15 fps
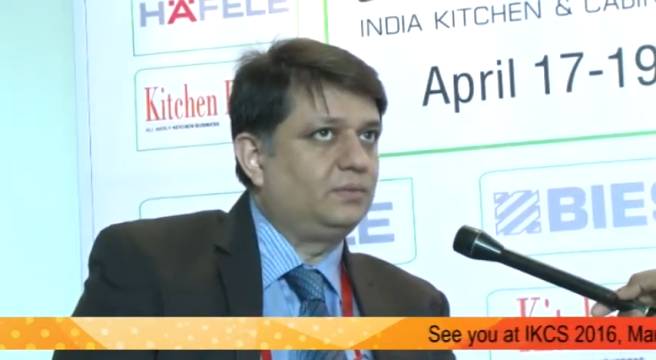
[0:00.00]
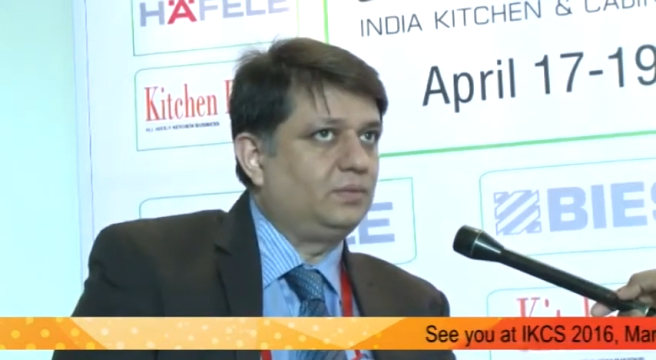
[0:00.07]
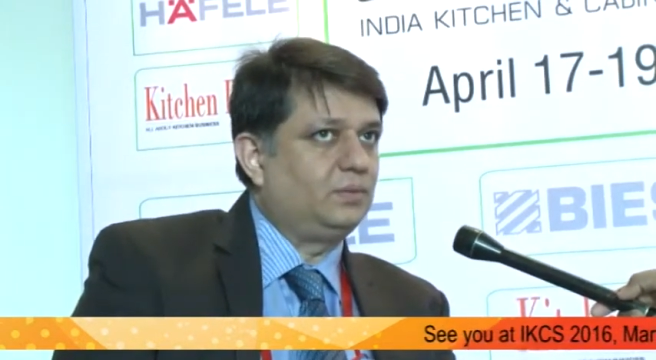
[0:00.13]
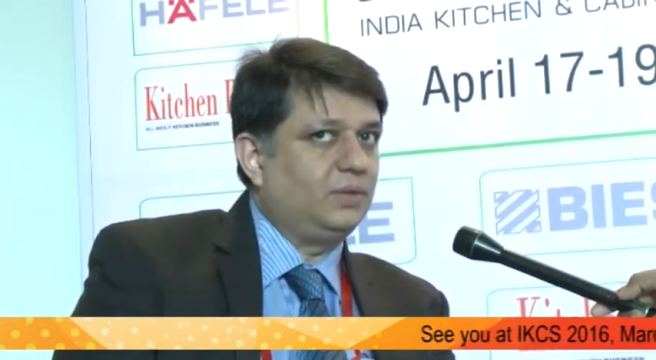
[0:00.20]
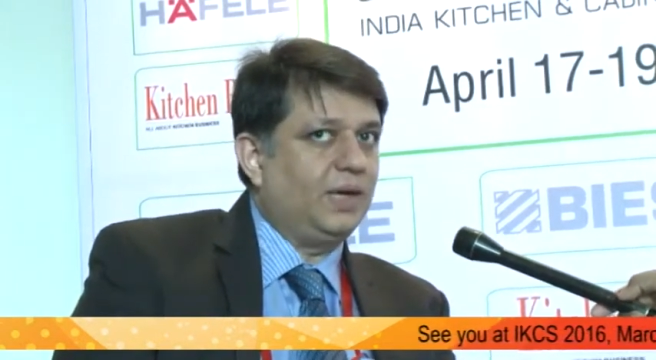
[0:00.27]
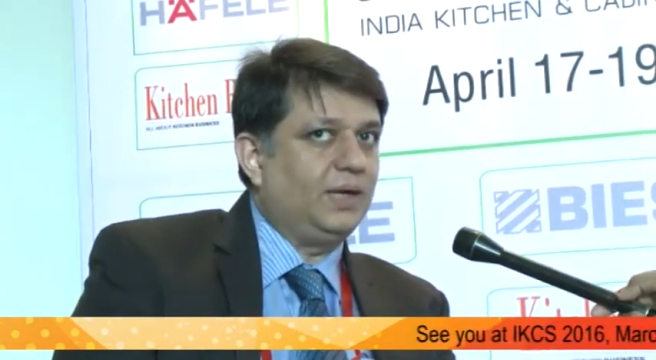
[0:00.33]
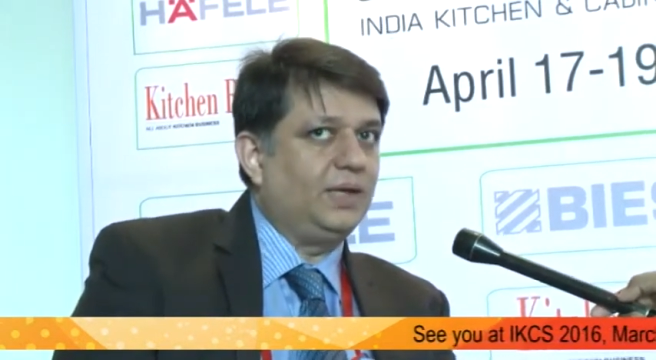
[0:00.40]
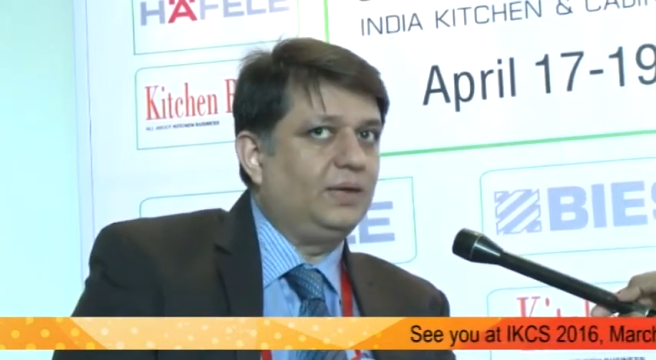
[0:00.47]

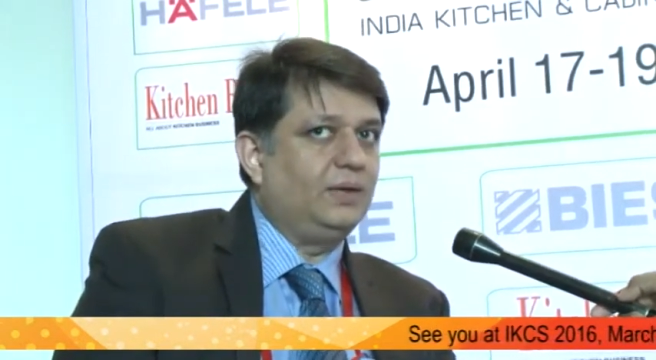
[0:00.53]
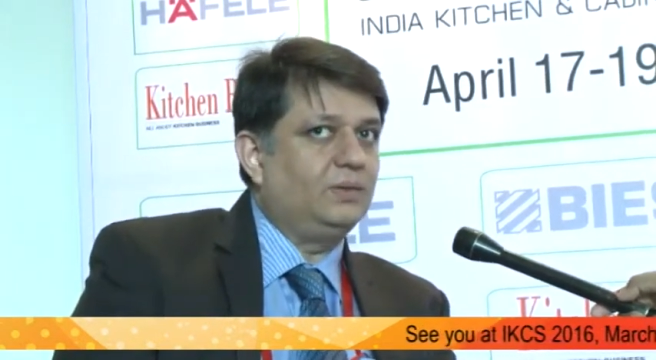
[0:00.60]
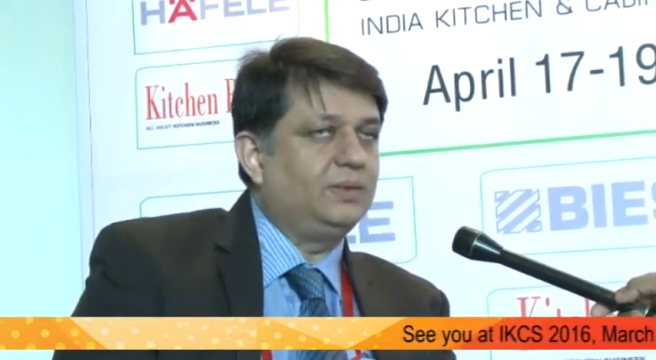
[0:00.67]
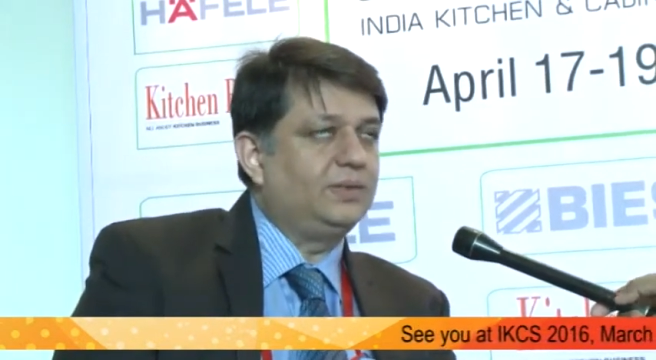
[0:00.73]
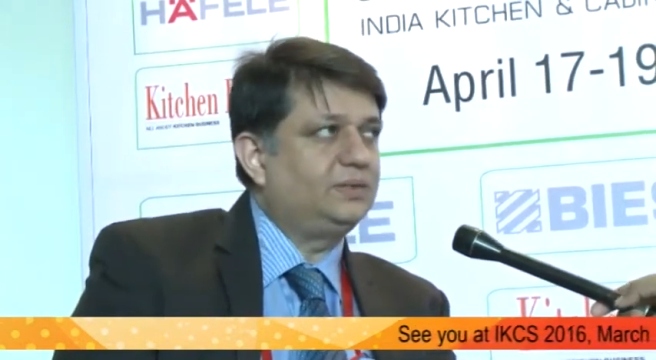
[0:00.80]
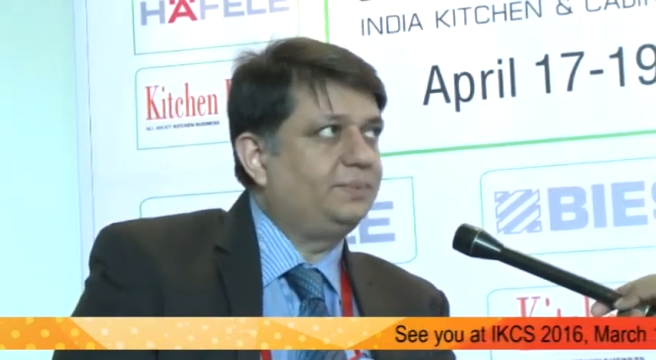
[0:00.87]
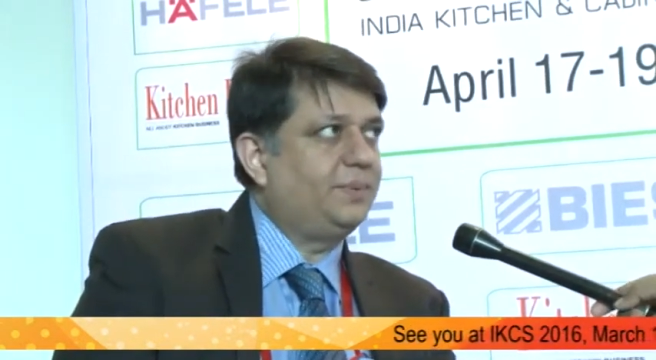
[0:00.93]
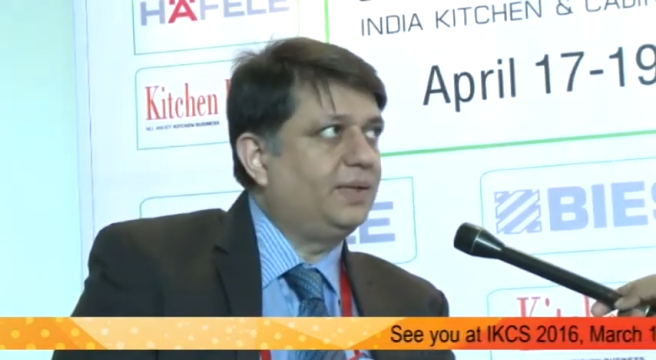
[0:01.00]
to get into
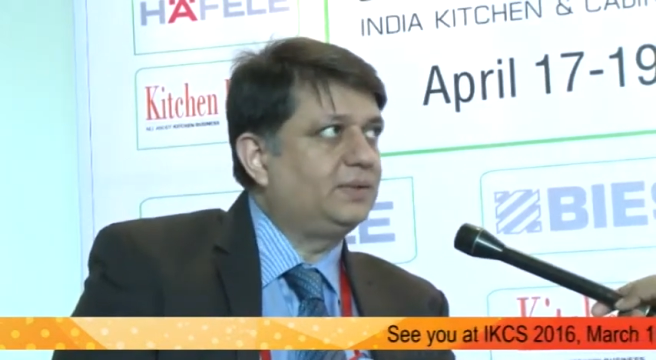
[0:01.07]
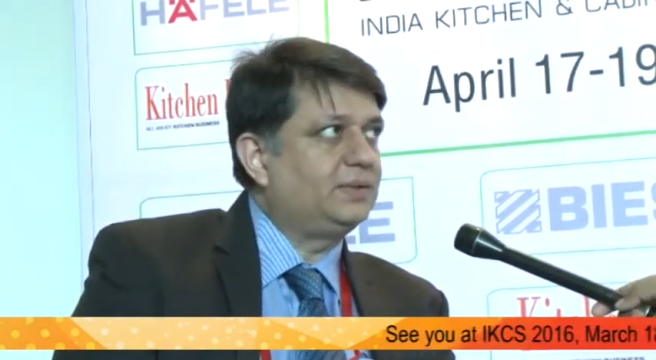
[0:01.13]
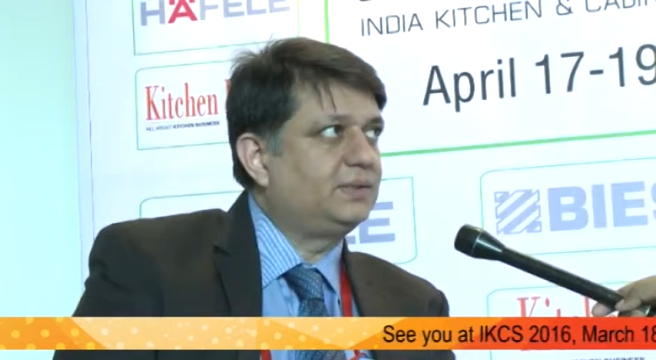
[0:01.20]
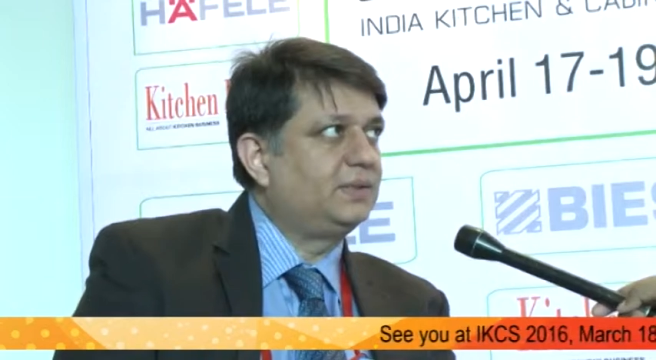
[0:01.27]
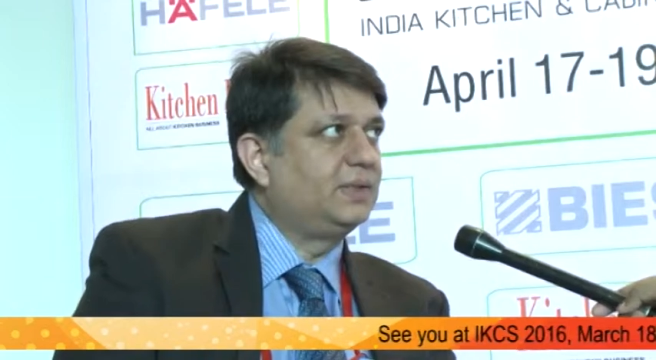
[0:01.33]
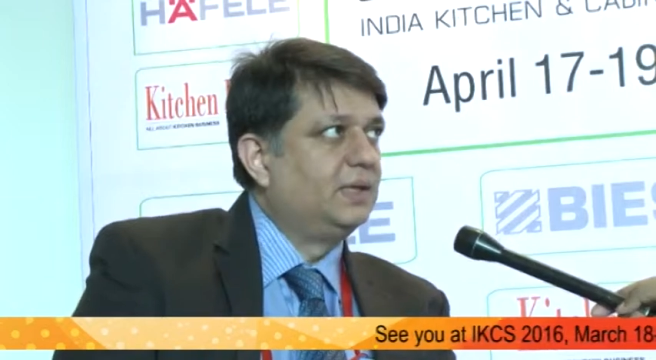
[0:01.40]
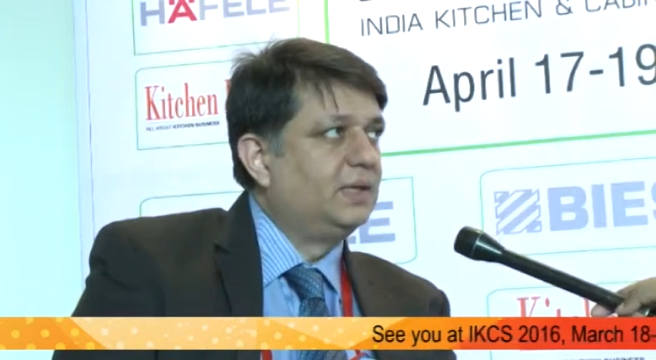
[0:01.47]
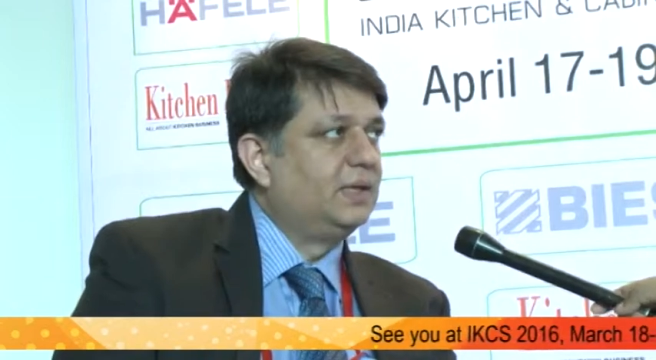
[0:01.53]
this
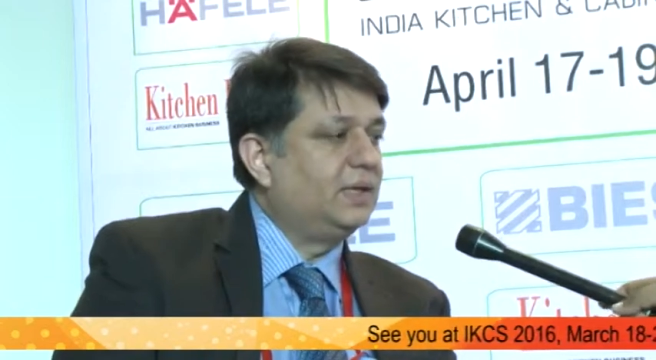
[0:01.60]
space